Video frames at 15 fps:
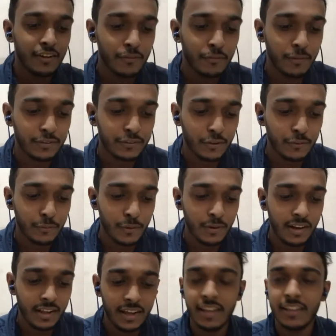first of
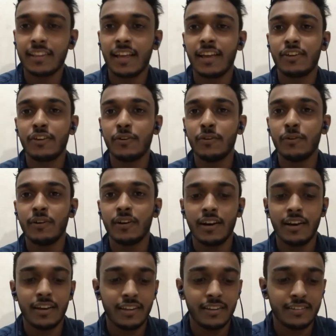all, thank you,
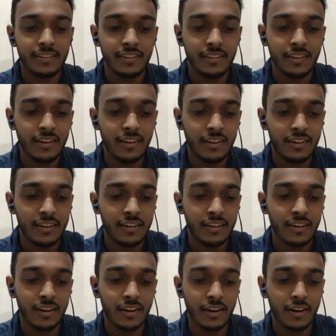Yes India,
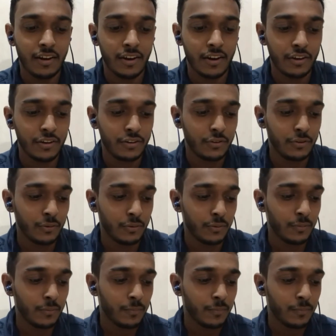to